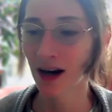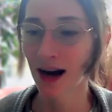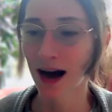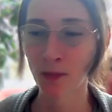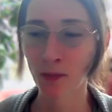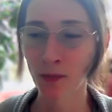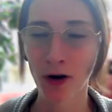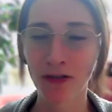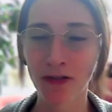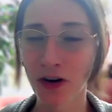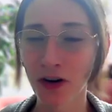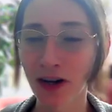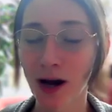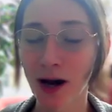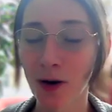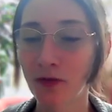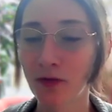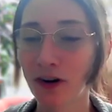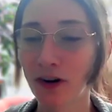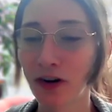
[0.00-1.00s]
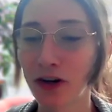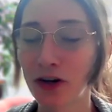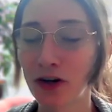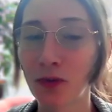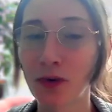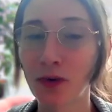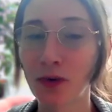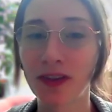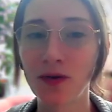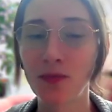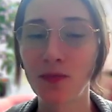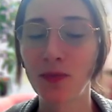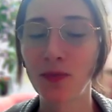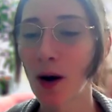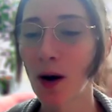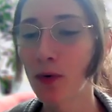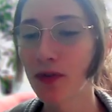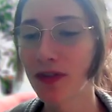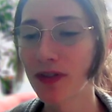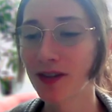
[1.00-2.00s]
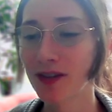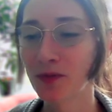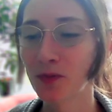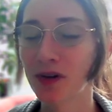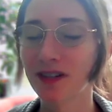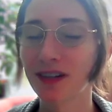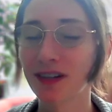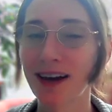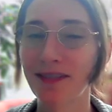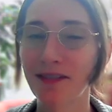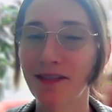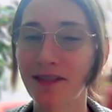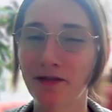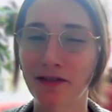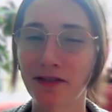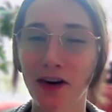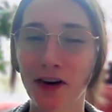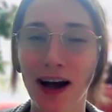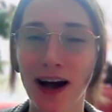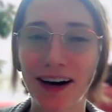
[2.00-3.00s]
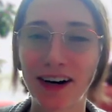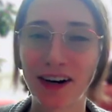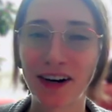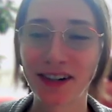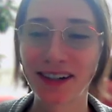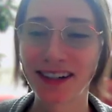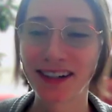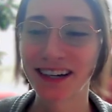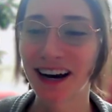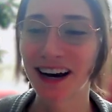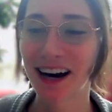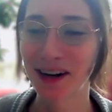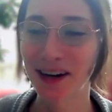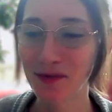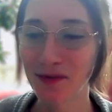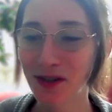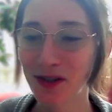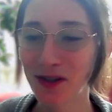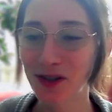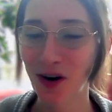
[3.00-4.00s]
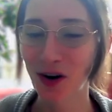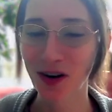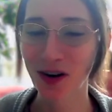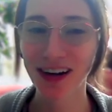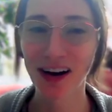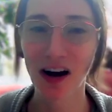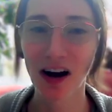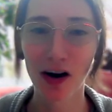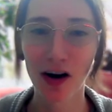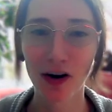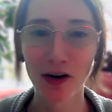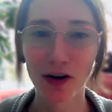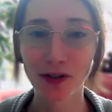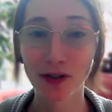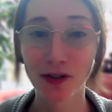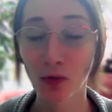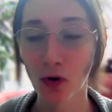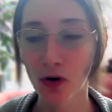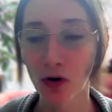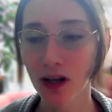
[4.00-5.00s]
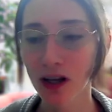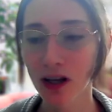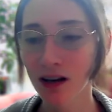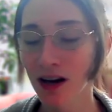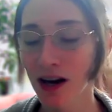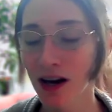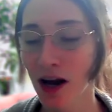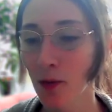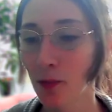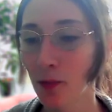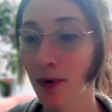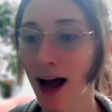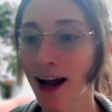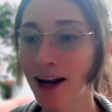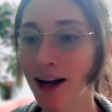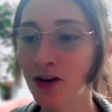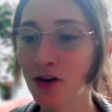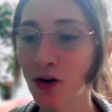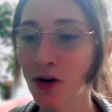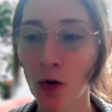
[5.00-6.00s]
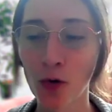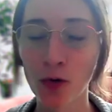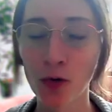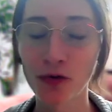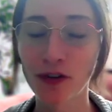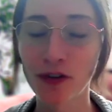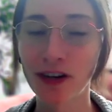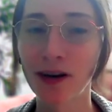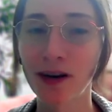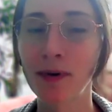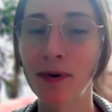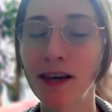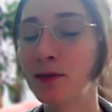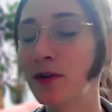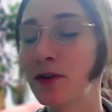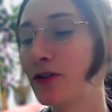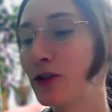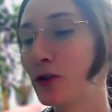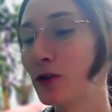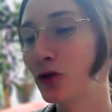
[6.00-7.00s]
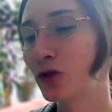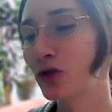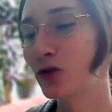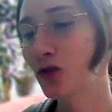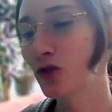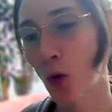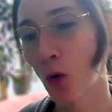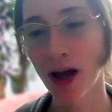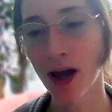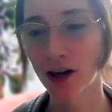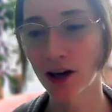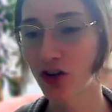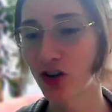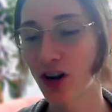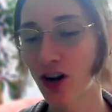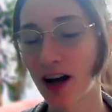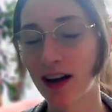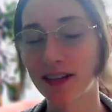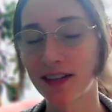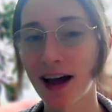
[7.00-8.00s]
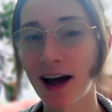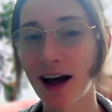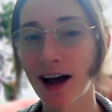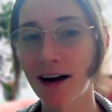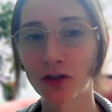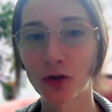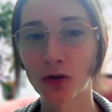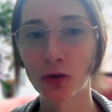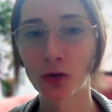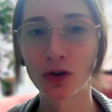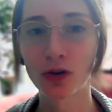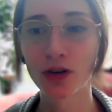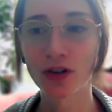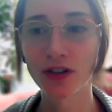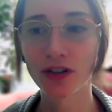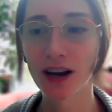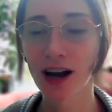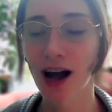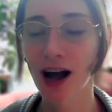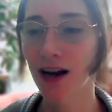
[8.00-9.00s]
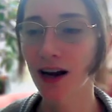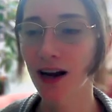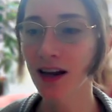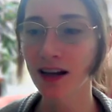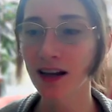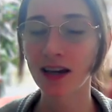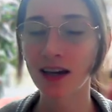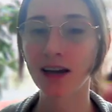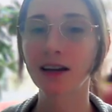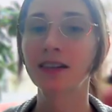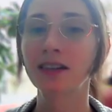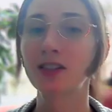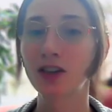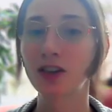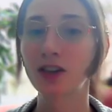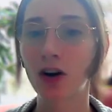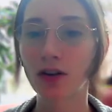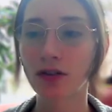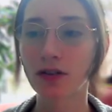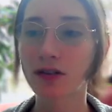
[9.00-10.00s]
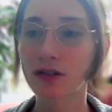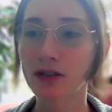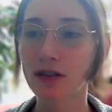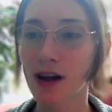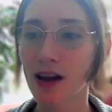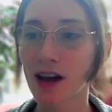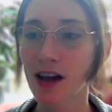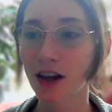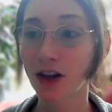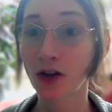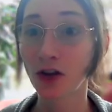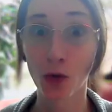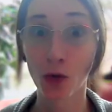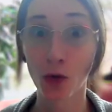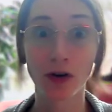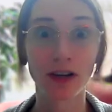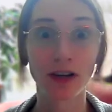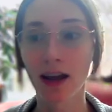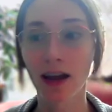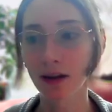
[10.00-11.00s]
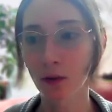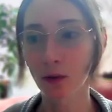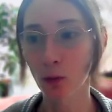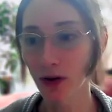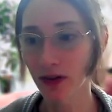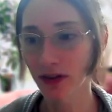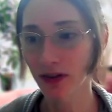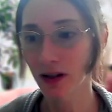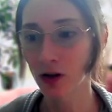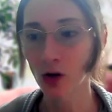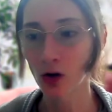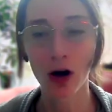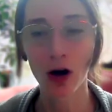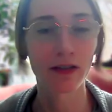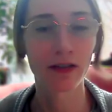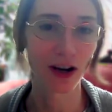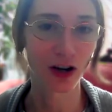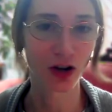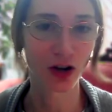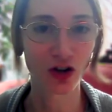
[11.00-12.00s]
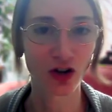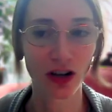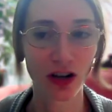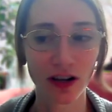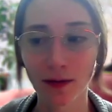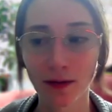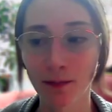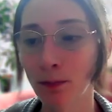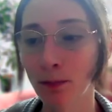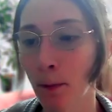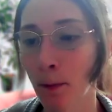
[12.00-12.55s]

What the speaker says: I'm not very good with keeping up with this because I have a very hard time starting cardio in the morning, but I know that it makes me feel so energized afterwards and it kind of like kickstarts your day with a lot of energy.